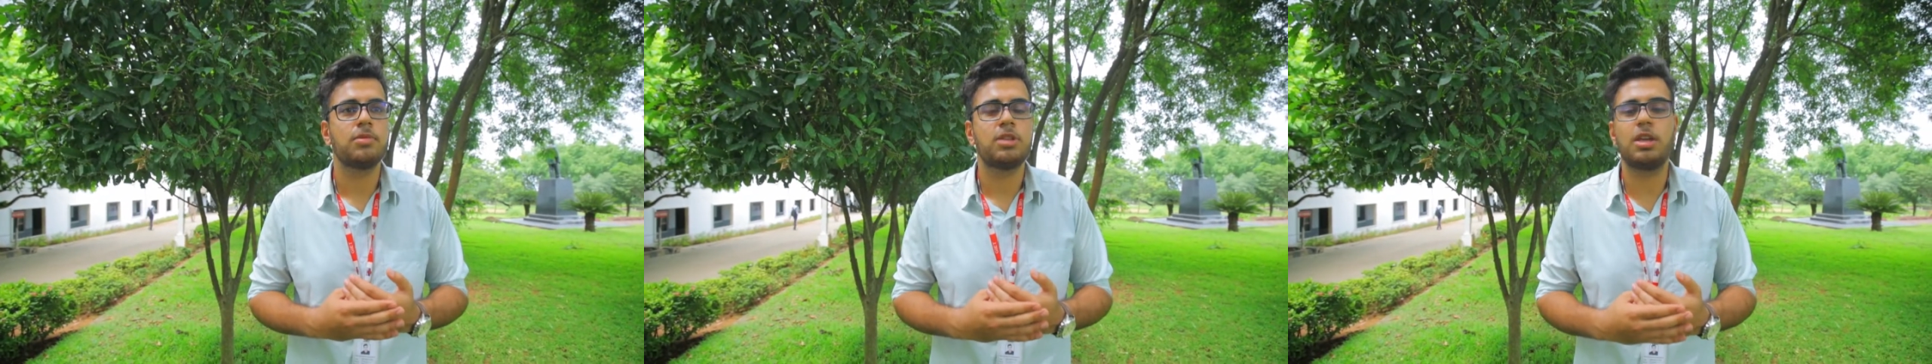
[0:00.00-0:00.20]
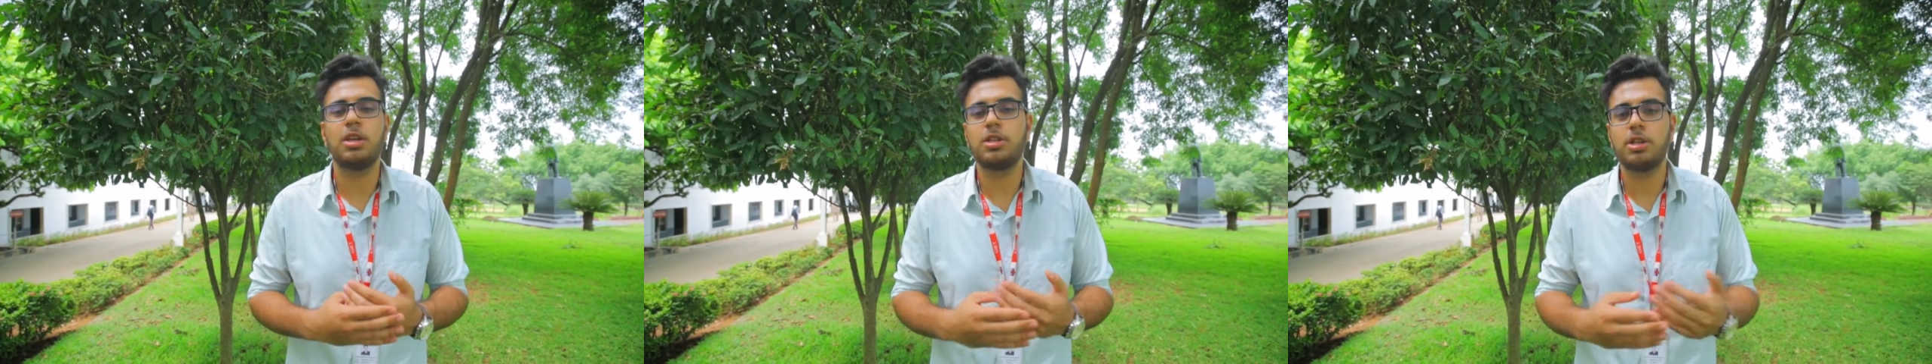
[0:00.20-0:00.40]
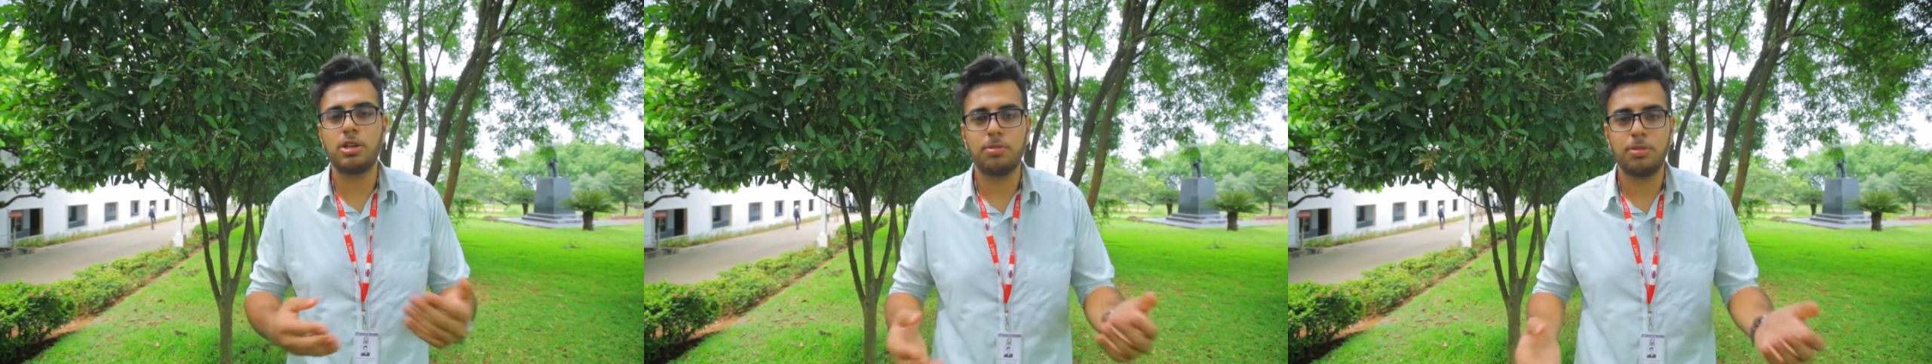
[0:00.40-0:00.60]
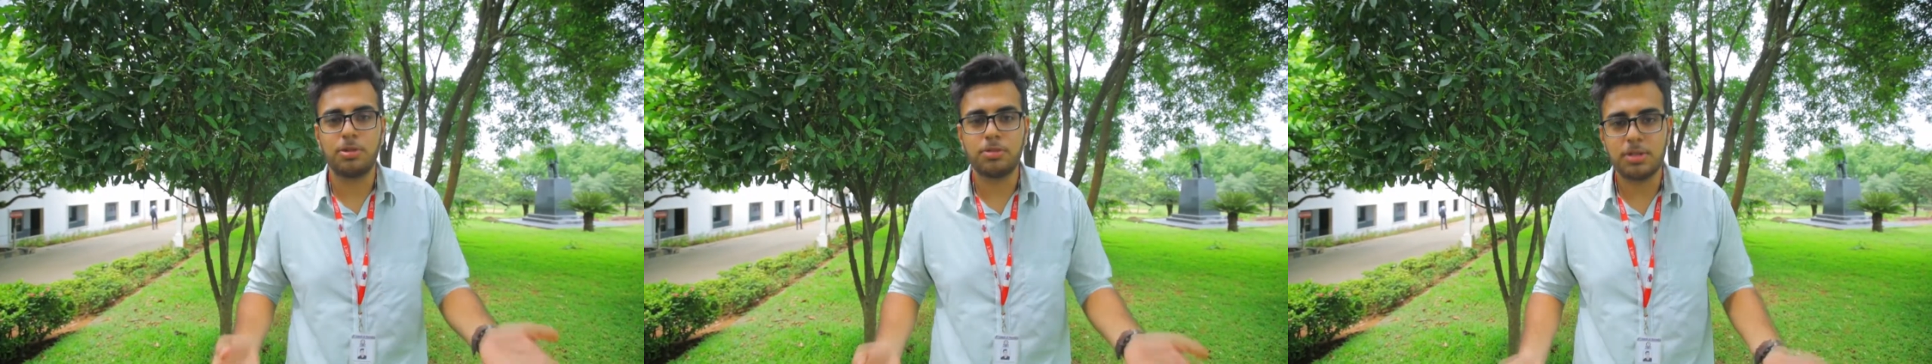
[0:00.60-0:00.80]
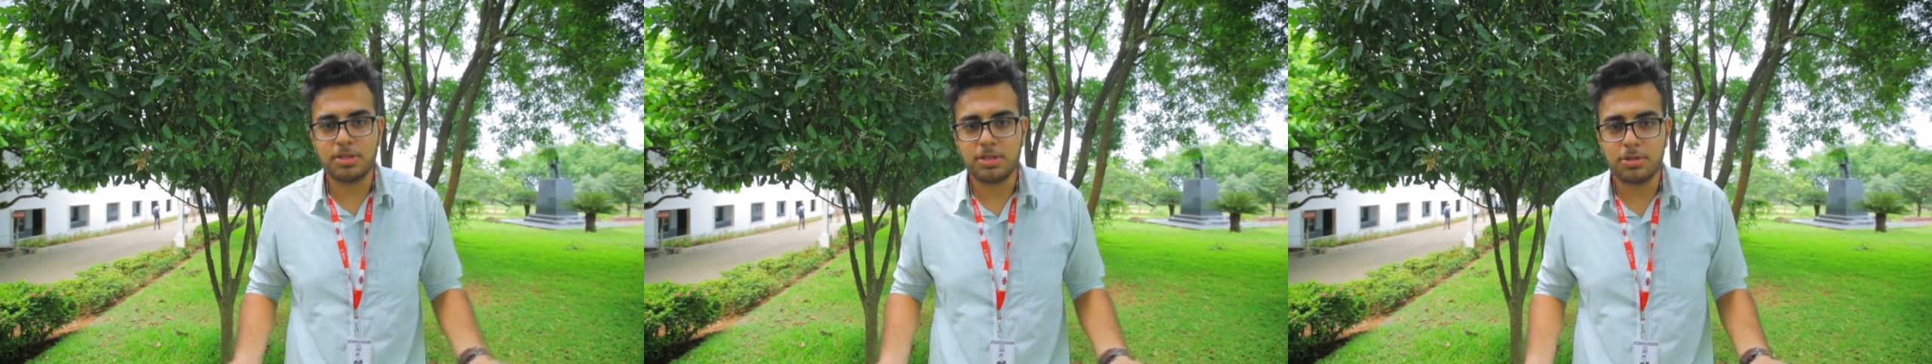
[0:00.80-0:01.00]
take care
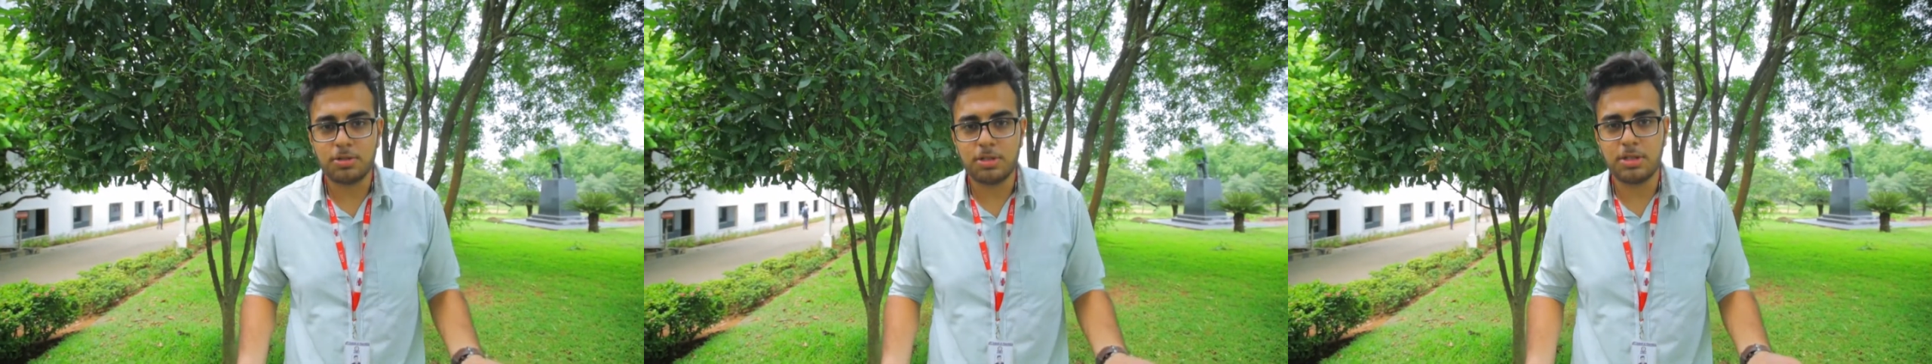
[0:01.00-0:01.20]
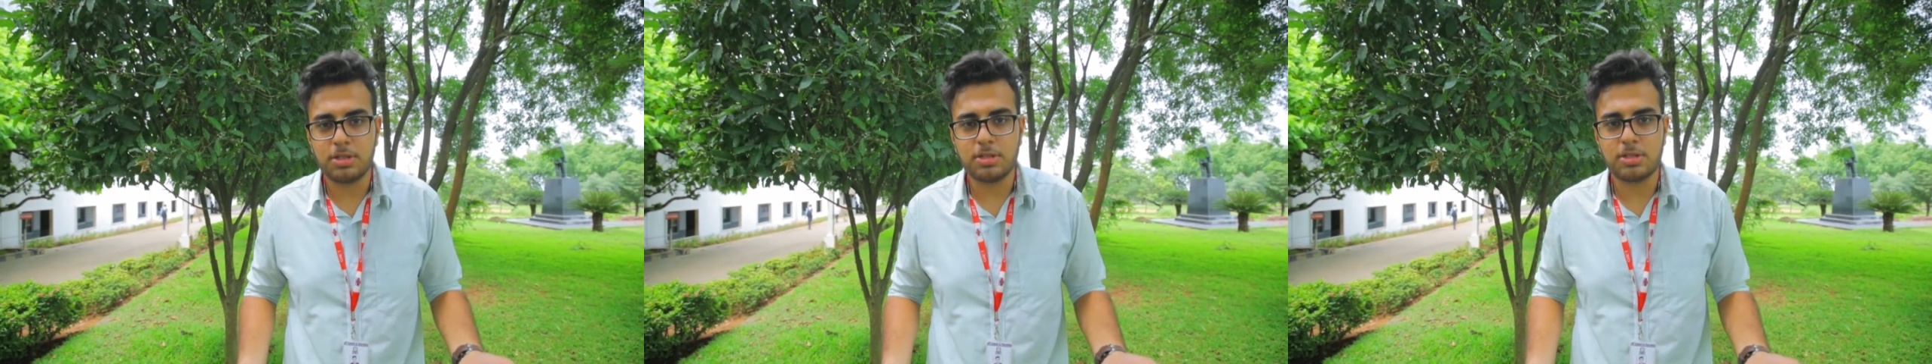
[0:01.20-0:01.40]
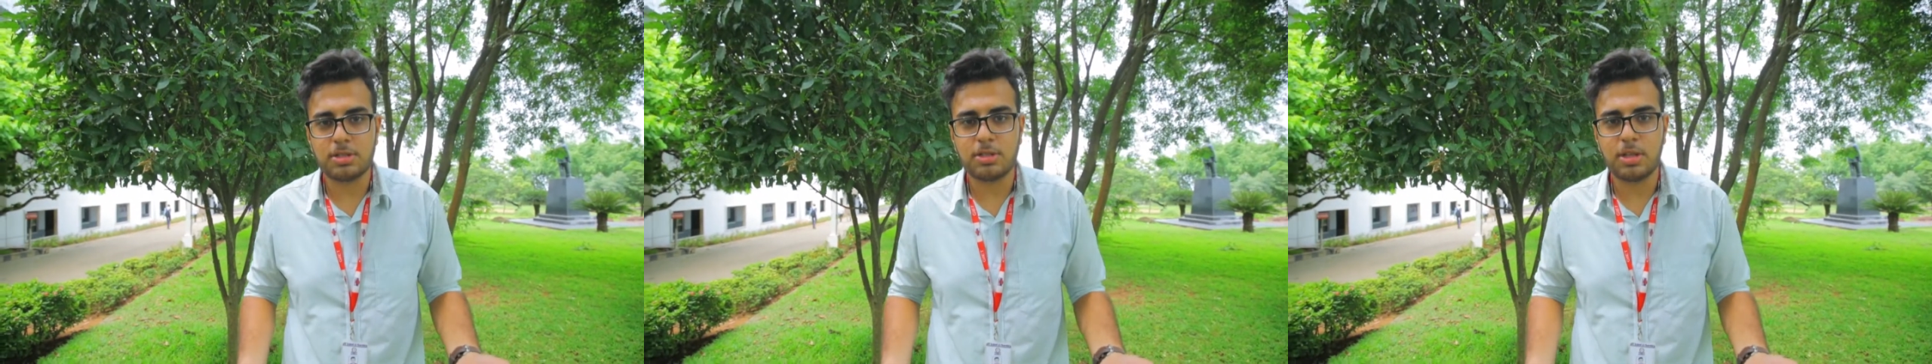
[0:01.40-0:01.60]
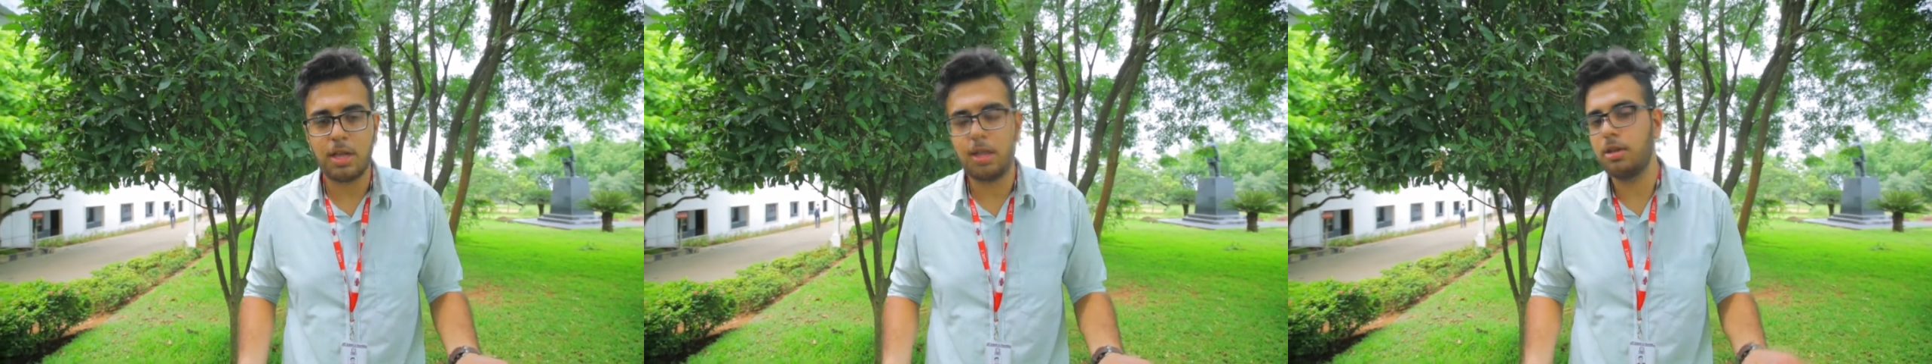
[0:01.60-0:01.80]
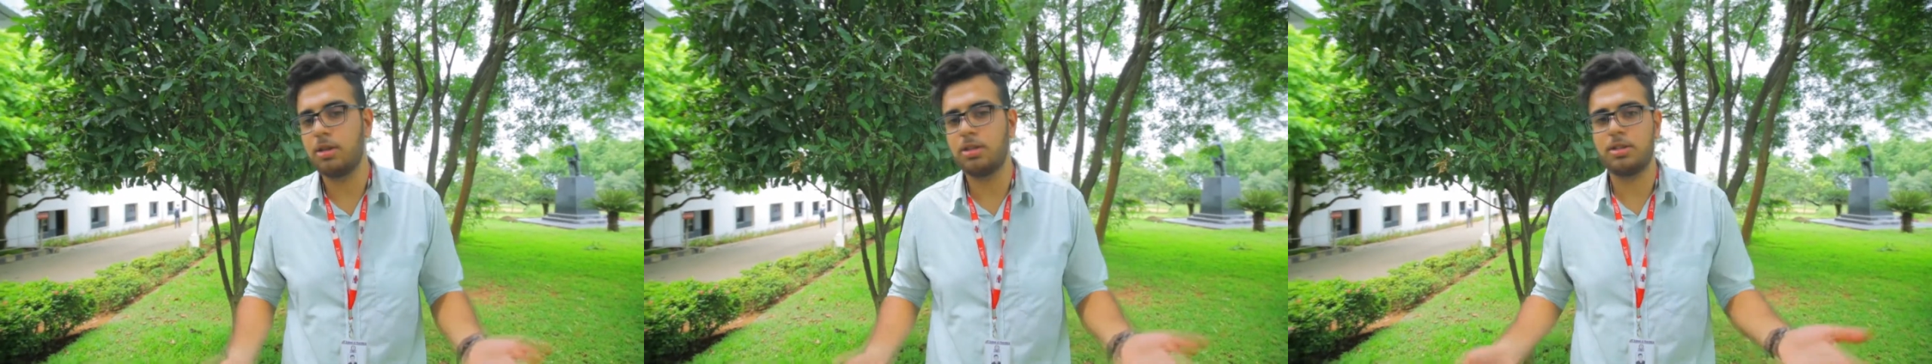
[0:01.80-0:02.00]
about the students
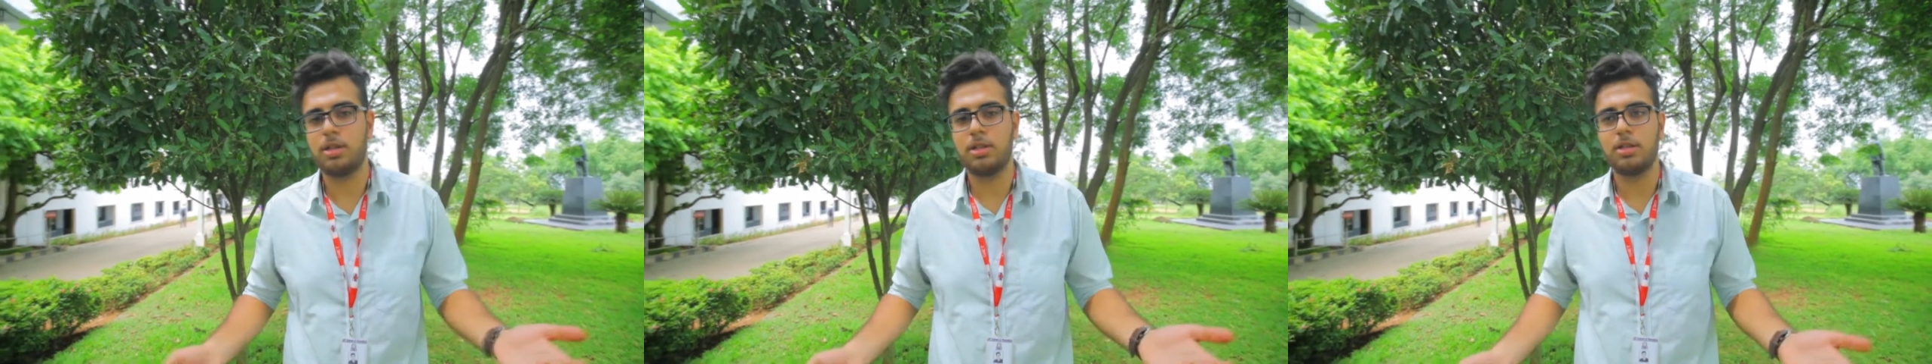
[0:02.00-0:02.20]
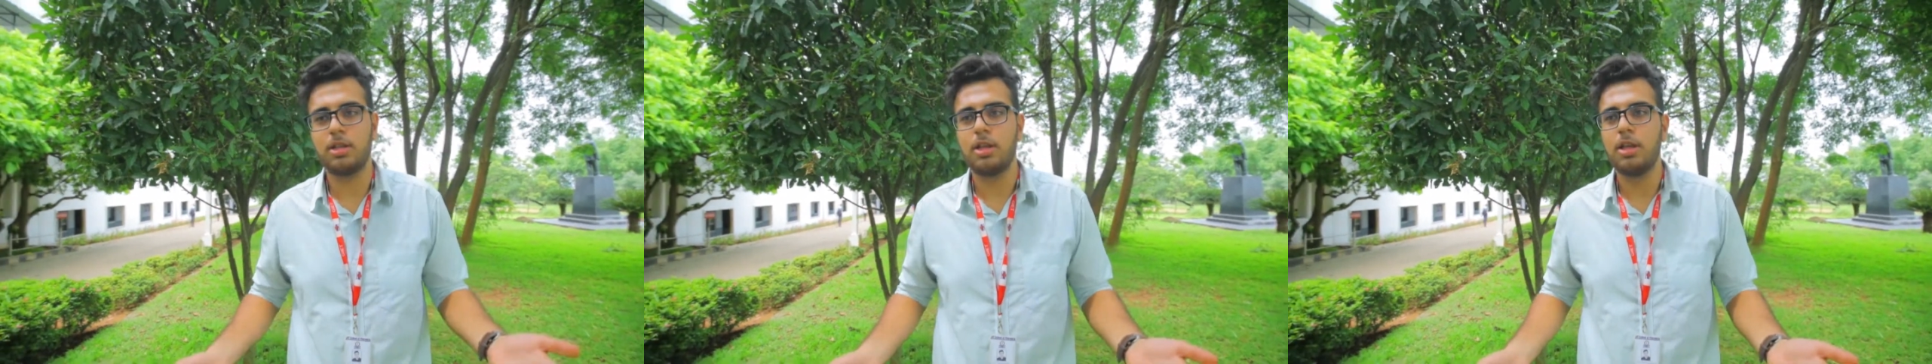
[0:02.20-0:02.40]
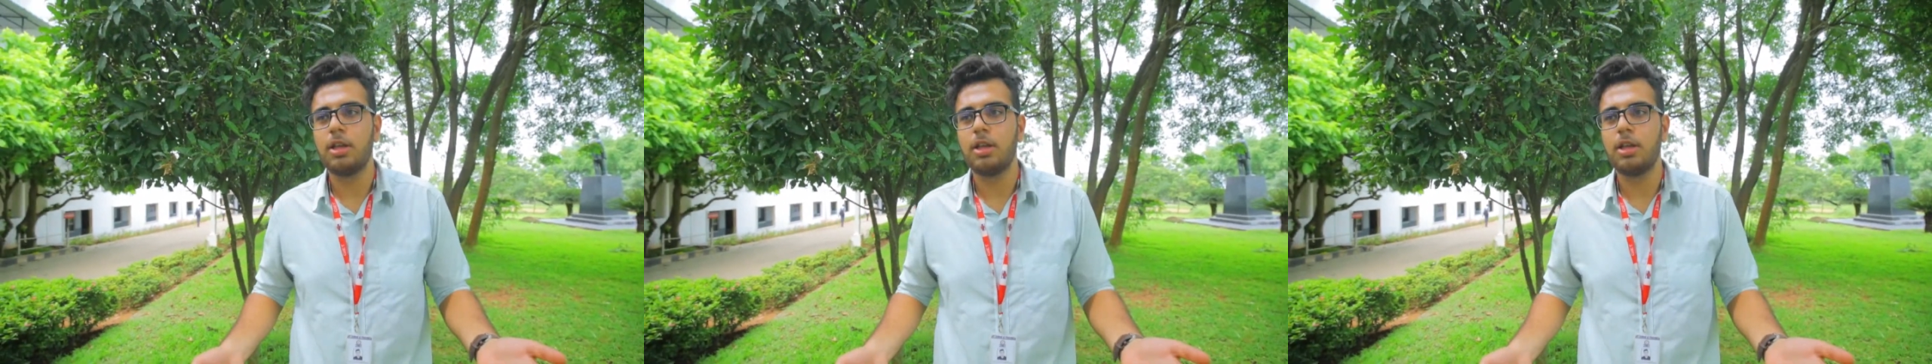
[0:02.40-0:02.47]
and like that.